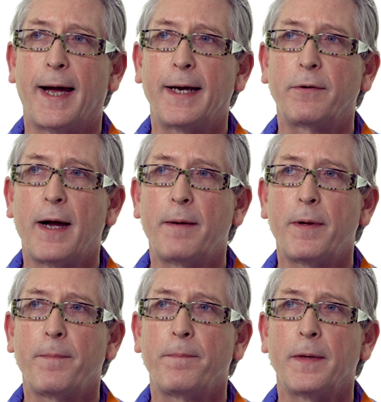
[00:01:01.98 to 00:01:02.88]

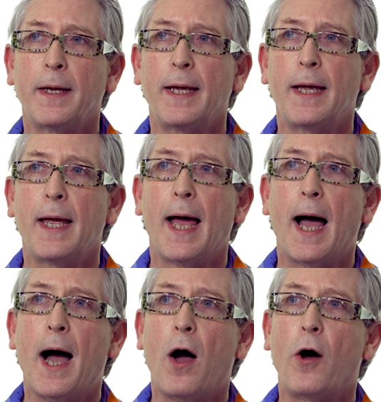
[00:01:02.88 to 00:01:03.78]
diagram,
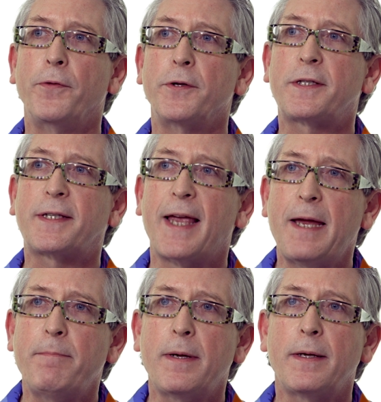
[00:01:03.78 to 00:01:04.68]
are on the
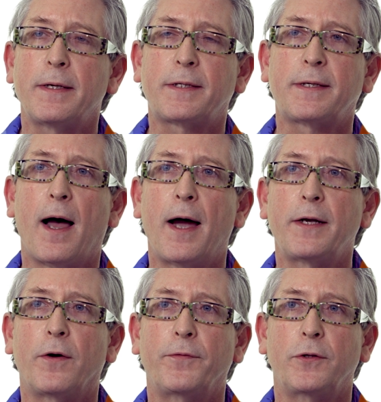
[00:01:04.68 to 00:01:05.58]
same
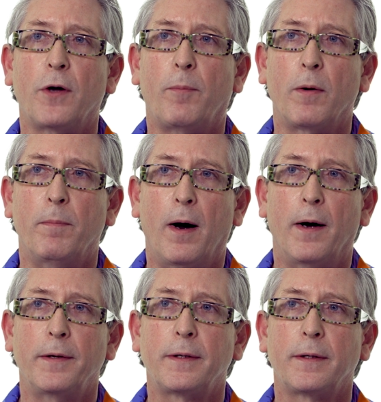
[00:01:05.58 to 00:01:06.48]
side of the double
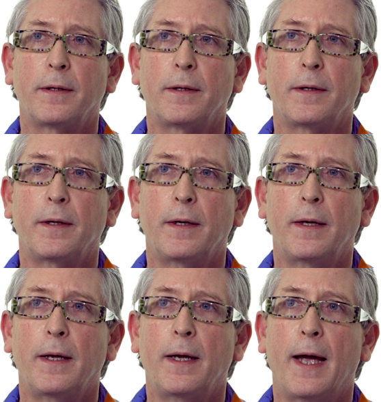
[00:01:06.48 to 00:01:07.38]
bond,
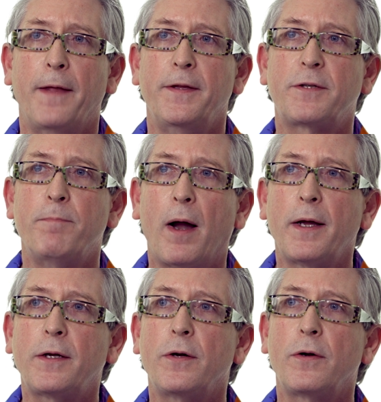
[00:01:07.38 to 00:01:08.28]
and this
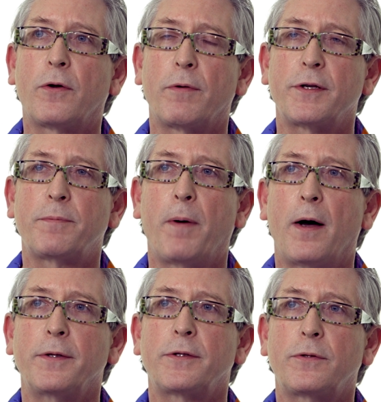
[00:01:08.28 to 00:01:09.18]
molecule
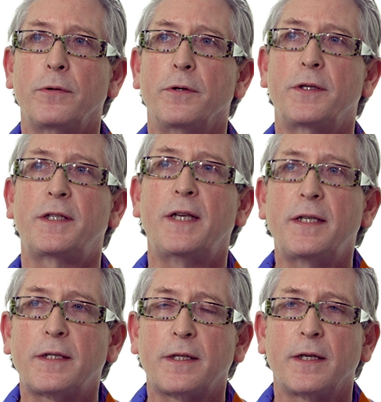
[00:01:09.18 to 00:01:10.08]
corresponds to the
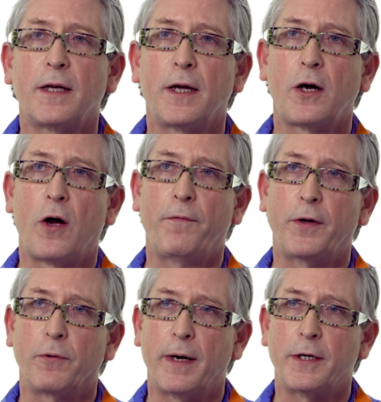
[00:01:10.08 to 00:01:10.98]
cis
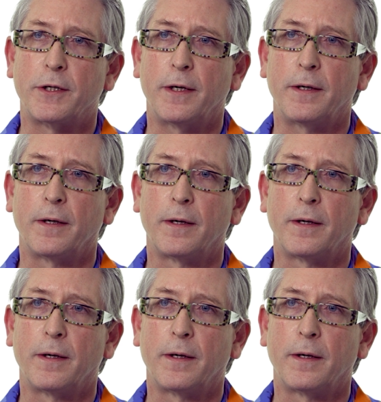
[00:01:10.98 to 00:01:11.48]
configuration.